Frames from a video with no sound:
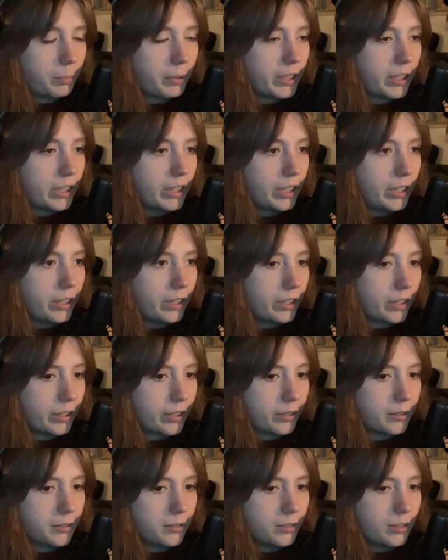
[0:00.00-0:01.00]

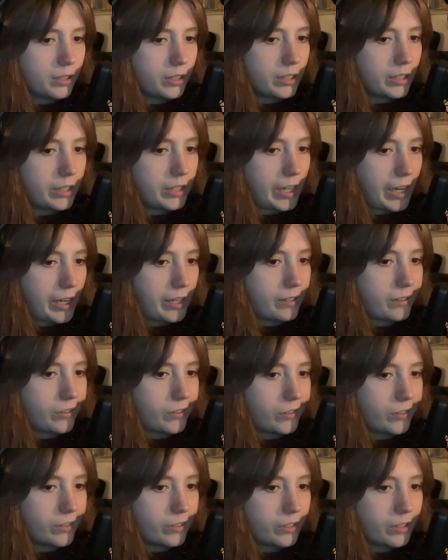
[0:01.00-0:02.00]
Lapido,
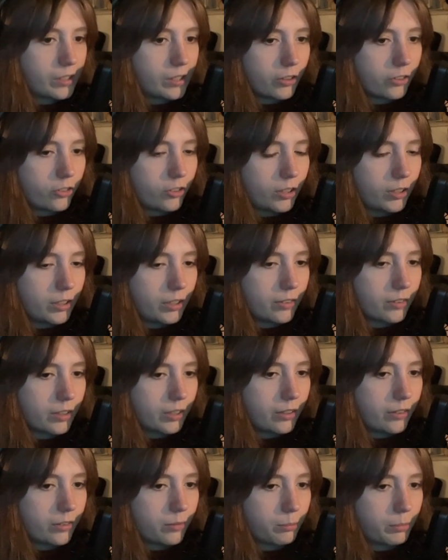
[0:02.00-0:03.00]
yes. Holy shit, these
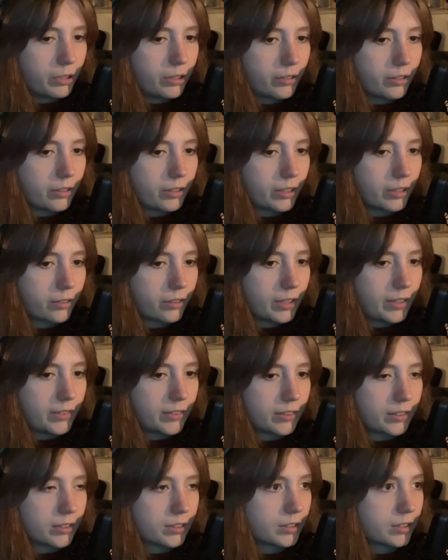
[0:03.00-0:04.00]
guys are birthing like
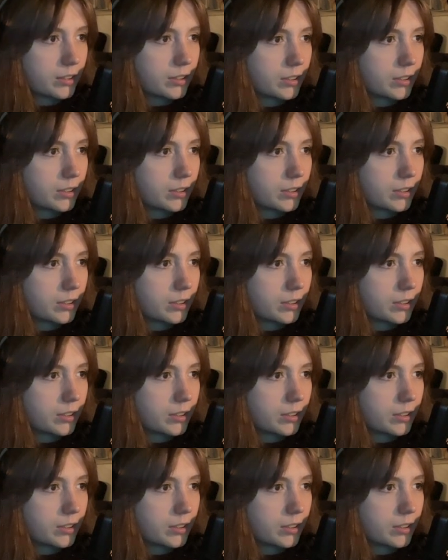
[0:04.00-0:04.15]
crazy.